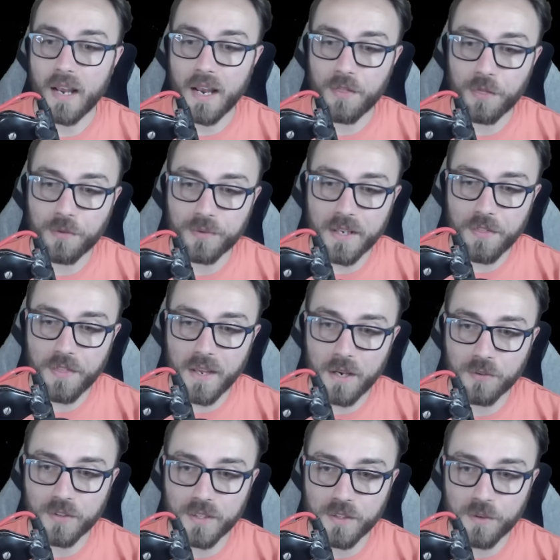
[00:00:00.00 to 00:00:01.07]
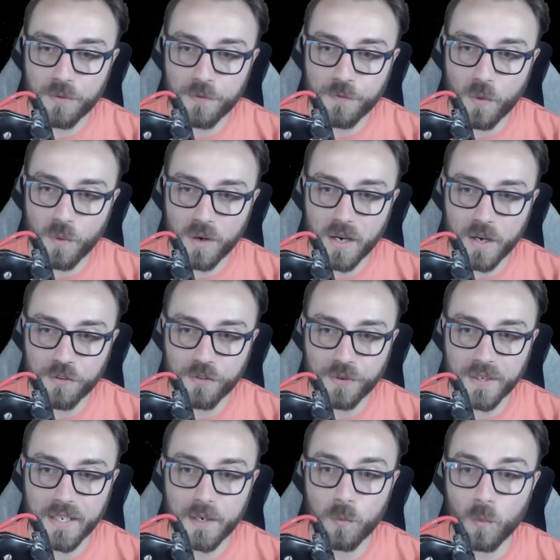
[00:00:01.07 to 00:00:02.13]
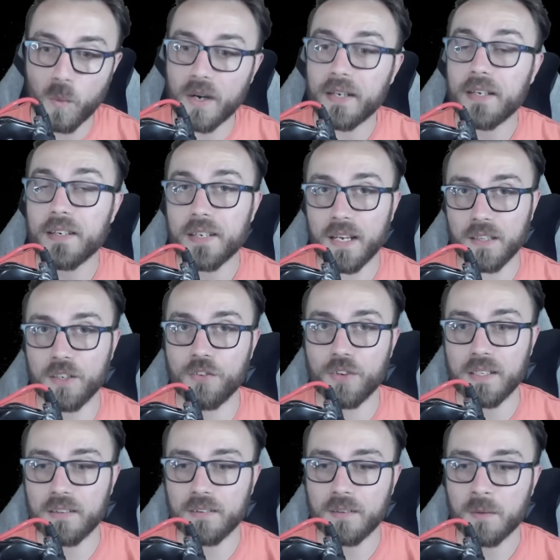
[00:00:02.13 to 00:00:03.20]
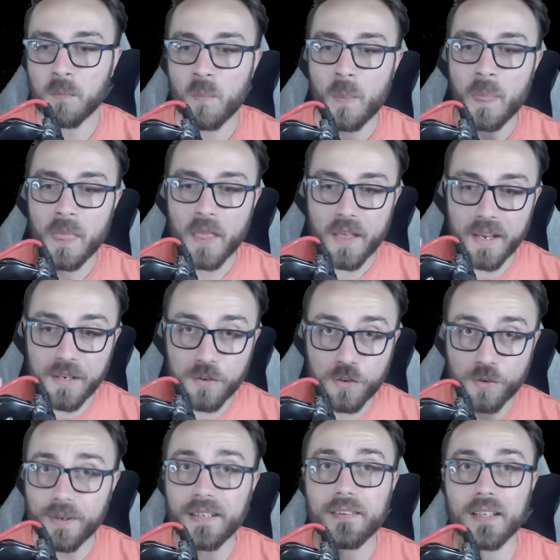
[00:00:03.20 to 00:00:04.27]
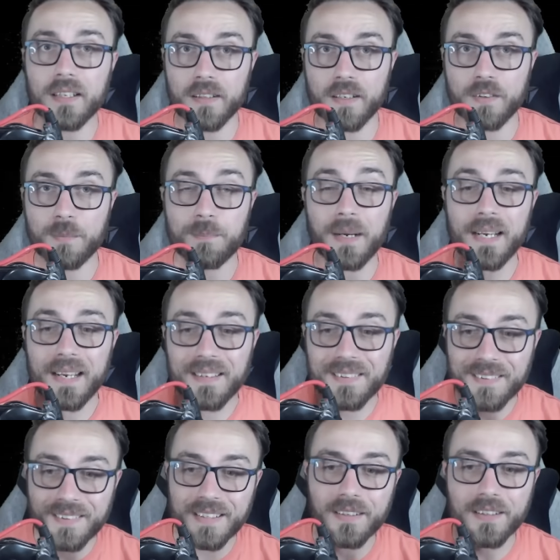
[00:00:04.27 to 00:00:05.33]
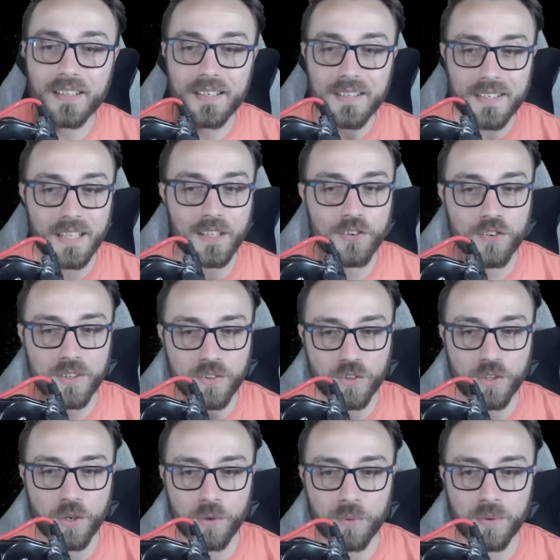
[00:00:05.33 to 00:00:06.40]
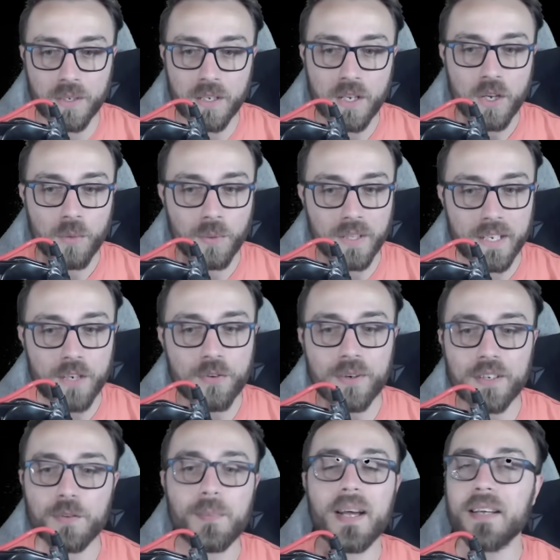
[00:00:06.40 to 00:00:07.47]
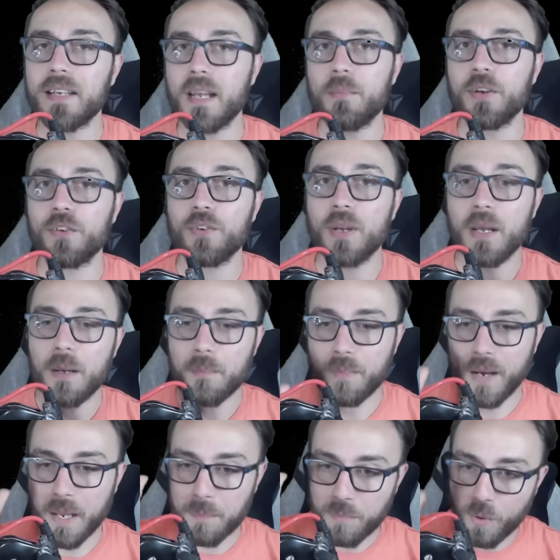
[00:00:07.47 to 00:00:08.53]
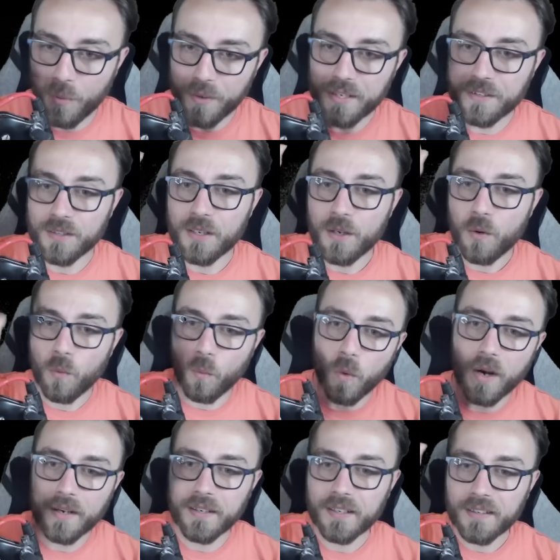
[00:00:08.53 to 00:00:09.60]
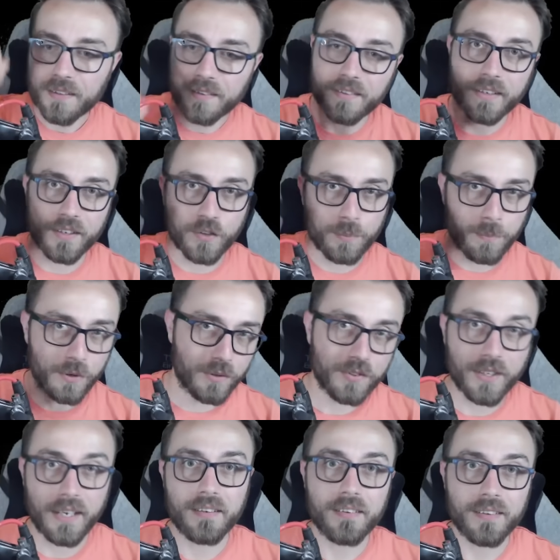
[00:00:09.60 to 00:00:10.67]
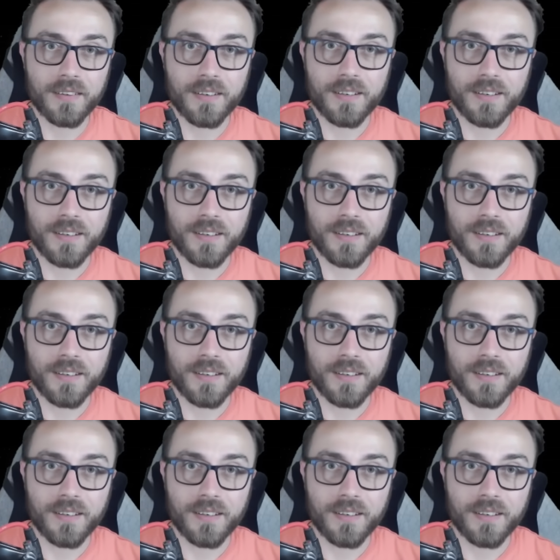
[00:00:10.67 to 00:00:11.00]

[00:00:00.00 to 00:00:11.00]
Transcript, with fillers: At 3,401 intelligence, increasing this by a single intelligence node will increase my damage by 0.16%.